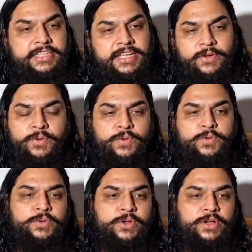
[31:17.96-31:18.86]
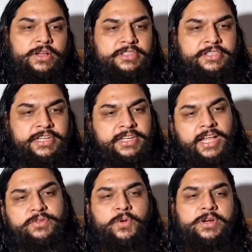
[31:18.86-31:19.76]
say, oh,
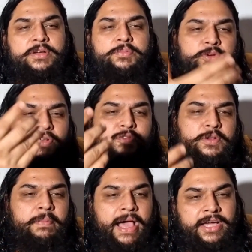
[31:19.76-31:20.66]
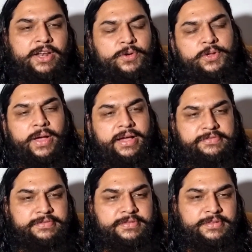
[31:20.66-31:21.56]
Trinath, what a beautiful background you have